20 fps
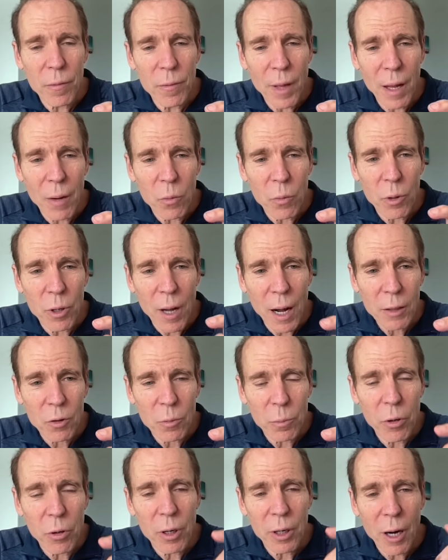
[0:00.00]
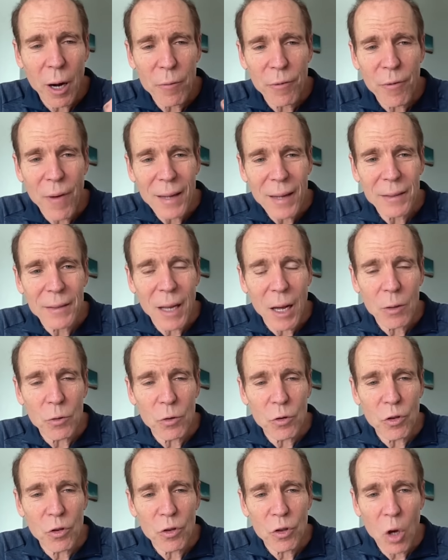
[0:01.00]
that we're not putting our fat down
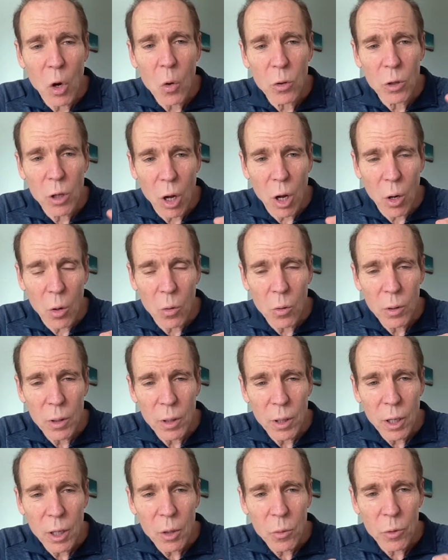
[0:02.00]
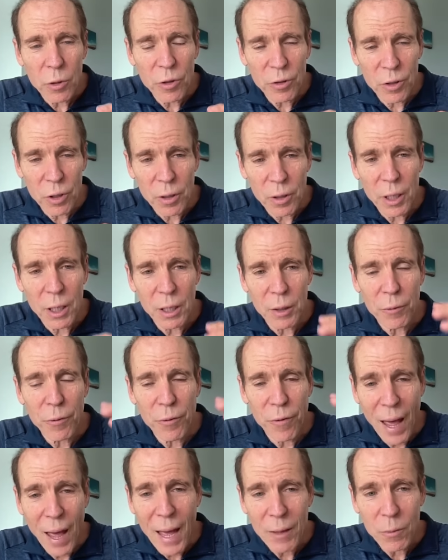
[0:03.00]
so low. We're still eating
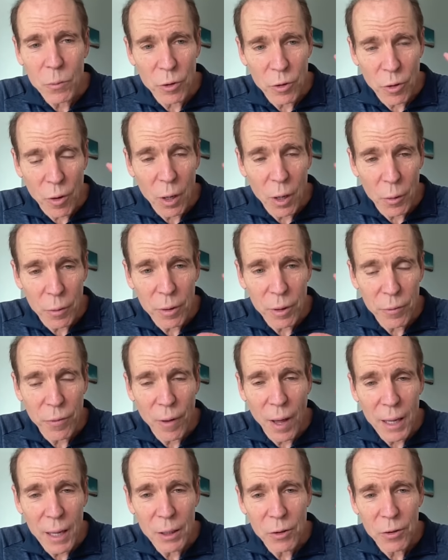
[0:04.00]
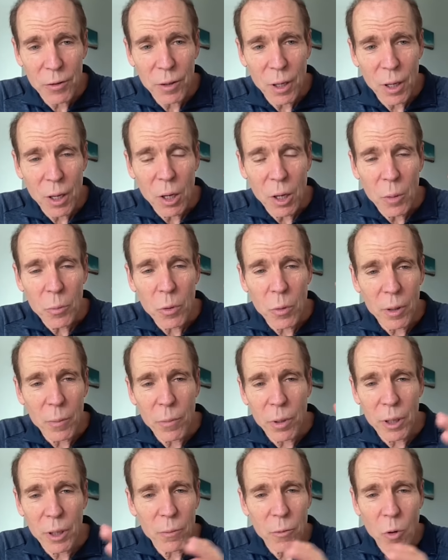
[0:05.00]
fat, which are healthy fats, but,
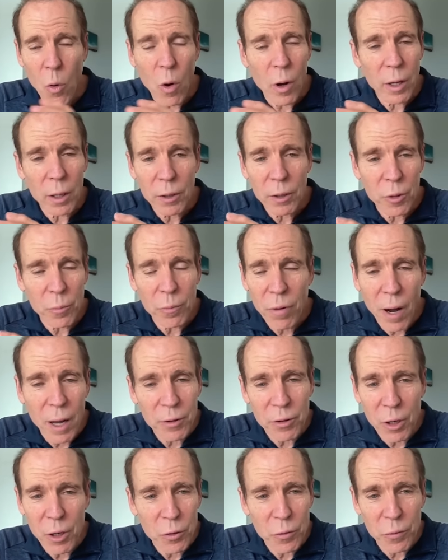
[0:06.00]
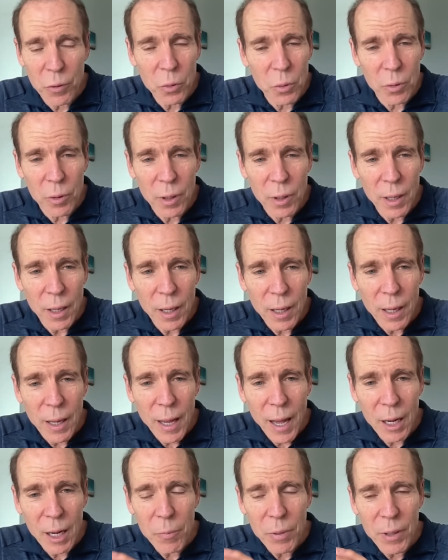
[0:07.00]
but oil is a processed food
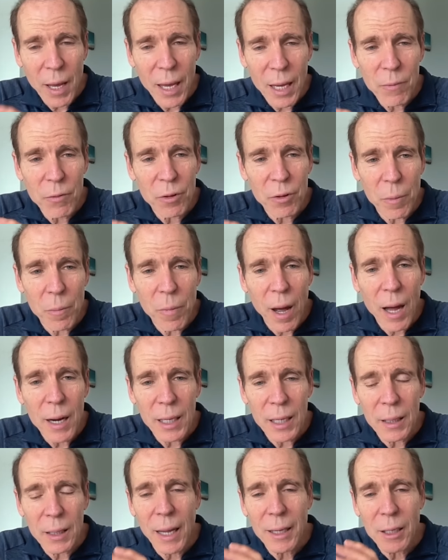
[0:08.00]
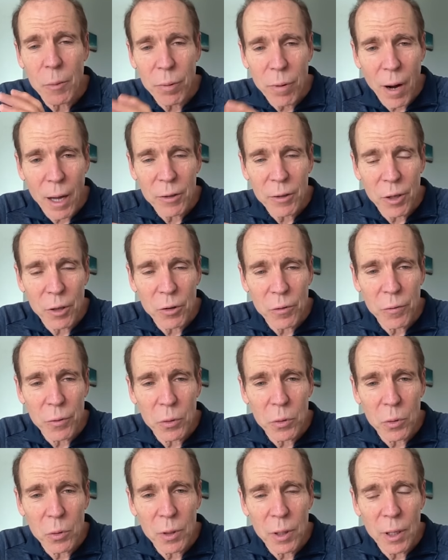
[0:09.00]
and it behaves in the body like a processed
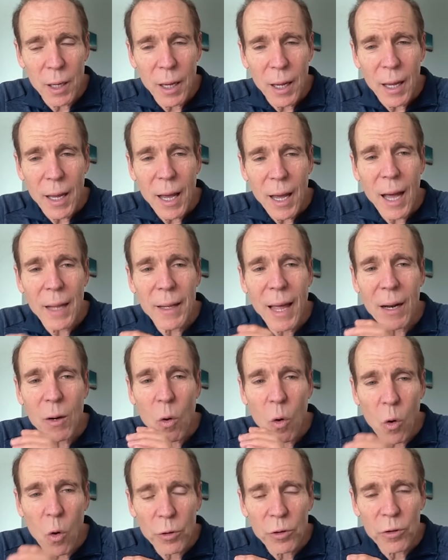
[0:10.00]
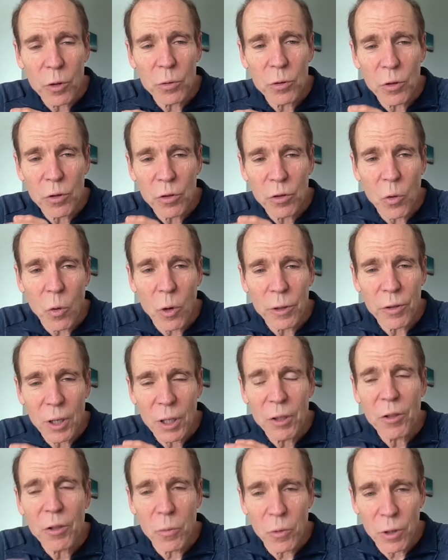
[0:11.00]
food. And that also distorts
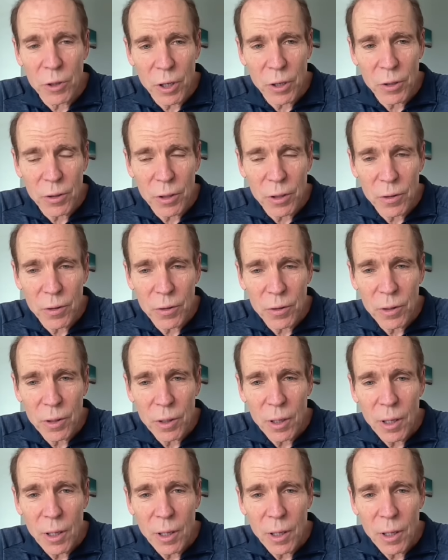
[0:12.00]
insulin resistance